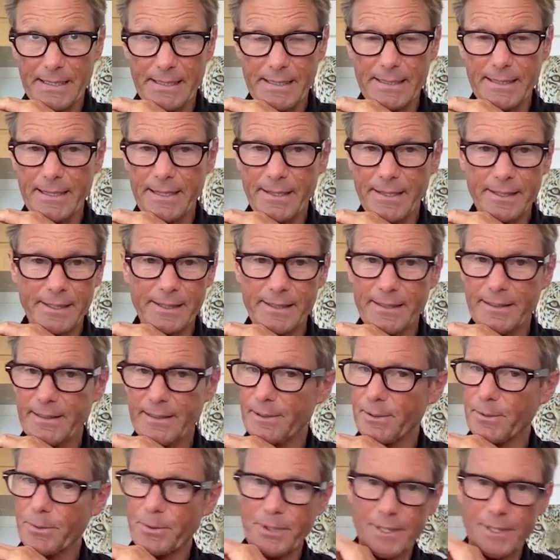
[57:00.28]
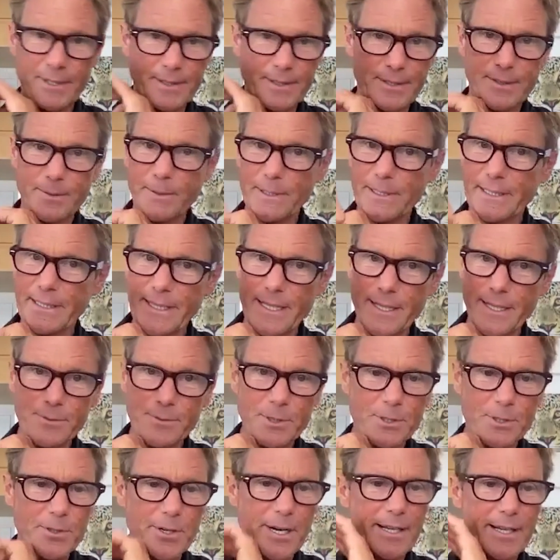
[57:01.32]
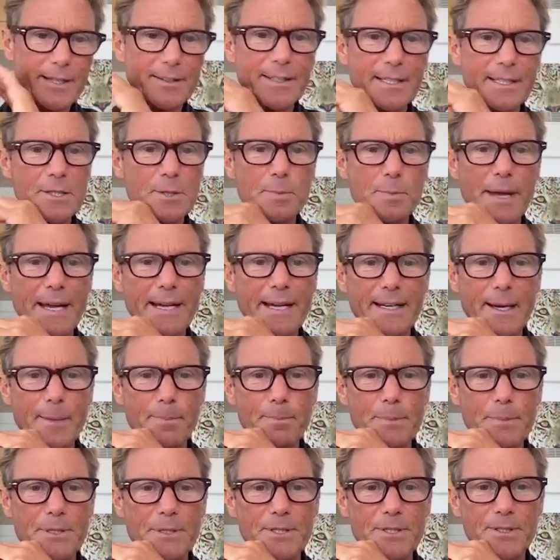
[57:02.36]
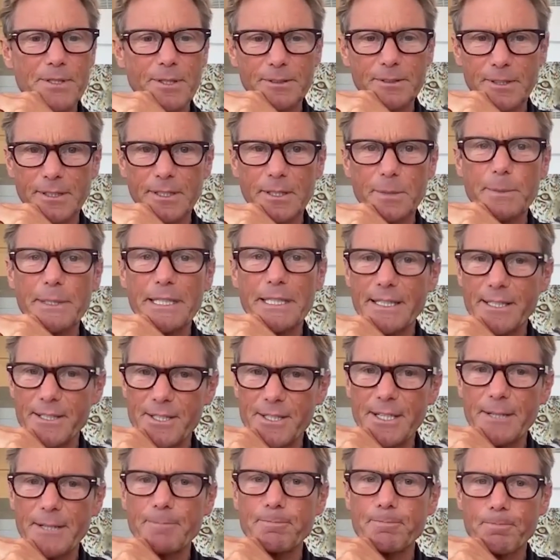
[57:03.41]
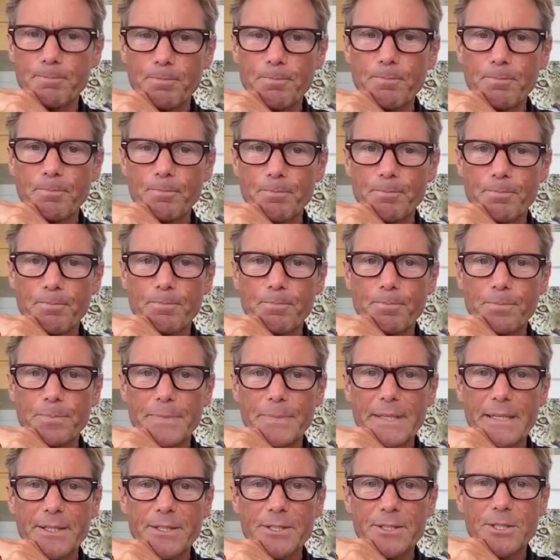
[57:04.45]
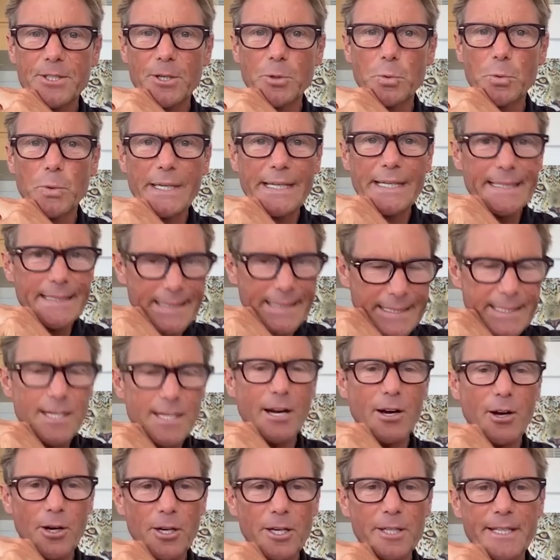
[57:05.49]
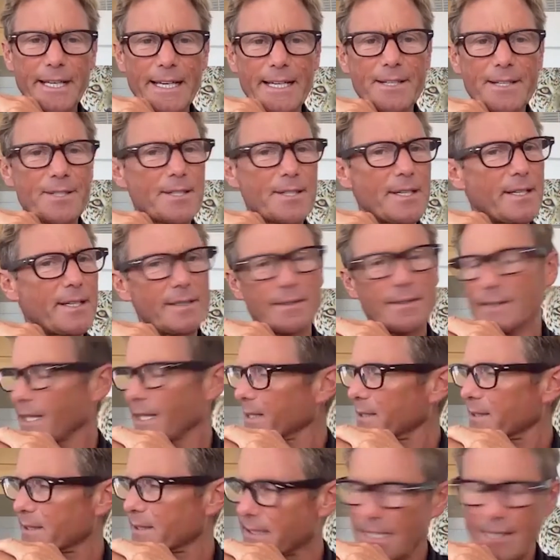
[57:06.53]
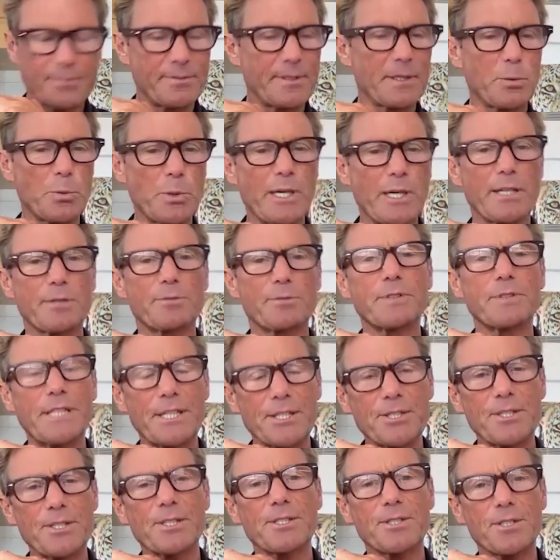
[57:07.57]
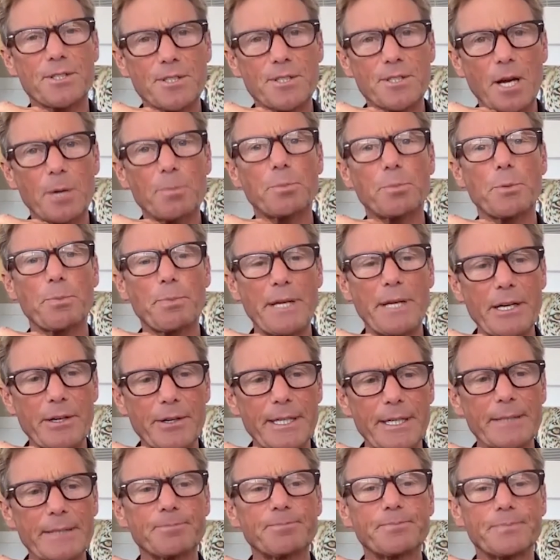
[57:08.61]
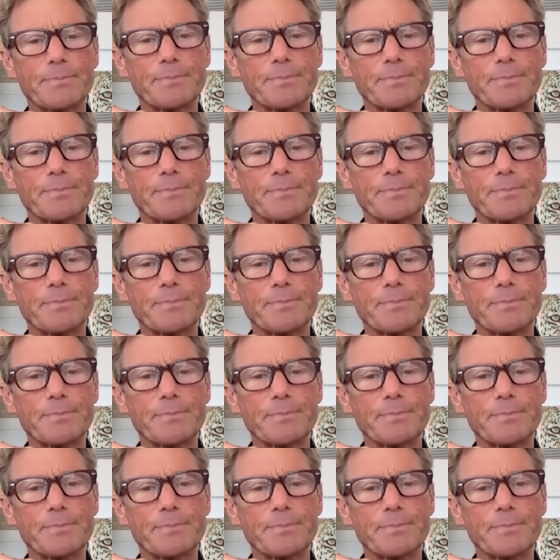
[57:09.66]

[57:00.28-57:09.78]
we're going to have to crank things back up. It's not going to be easy. So we need our holidays, and that's definitely where it finishes. Start preparing,